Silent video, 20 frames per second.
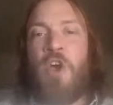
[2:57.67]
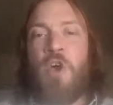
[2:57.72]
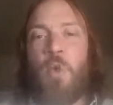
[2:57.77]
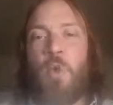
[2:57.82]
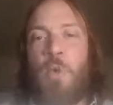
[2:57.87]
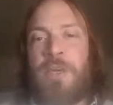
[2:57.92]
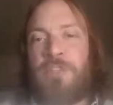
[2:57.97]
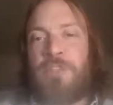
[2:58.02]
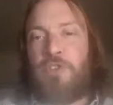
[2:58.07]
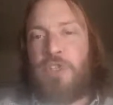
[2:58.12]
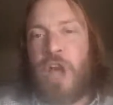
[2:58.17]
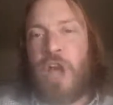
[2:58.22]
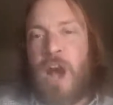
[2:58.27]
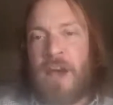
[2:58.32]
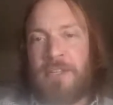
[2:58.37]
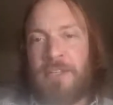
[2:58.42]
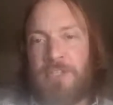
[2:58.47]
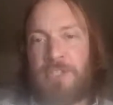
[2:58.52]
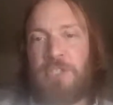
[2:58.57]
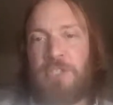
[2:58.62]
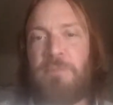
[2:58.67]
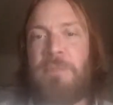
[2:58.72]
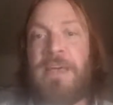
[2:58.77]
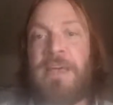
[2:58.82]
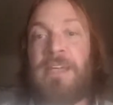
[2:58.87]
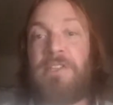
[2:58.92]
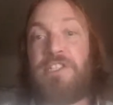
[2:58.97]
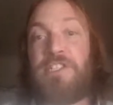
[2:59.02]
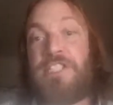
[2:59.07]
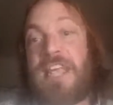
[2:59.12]
with John
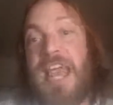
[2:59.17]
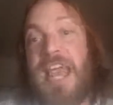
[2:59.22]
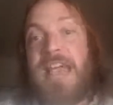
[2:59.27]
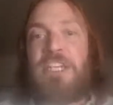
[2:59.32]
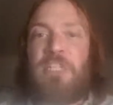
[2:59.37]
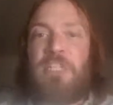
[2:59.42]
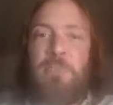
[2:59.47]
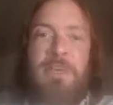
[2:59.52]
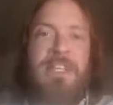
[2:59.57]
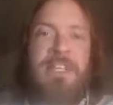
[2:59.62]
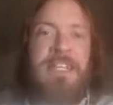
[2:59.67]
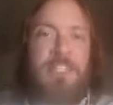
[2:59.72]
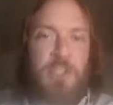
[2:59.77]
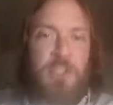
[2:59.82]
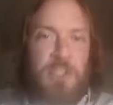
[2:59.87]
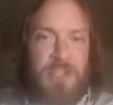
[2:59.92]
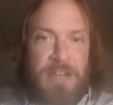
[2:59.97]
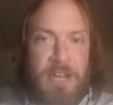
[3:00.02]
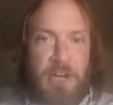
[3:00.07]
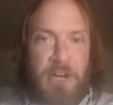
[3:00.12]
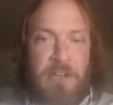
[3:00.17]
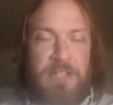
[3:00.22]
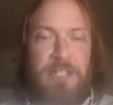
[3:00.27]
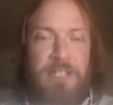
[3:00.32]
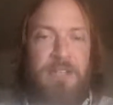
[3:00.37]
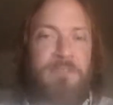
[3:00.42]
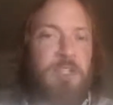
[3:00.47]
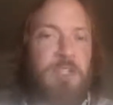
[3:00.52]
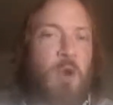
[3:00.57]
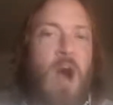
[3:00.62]
Smith's expedition
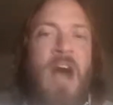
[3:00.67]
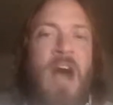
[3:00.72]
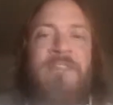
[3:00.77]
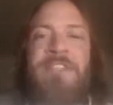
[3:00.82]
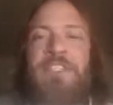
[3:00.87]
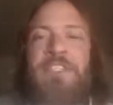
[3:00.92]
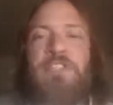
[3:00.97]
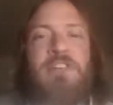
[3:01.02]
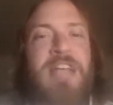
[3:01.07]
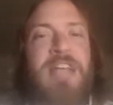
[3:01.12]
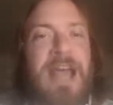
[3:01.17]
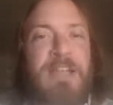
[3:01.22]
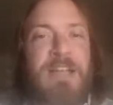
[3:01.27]
narrative. So obviously I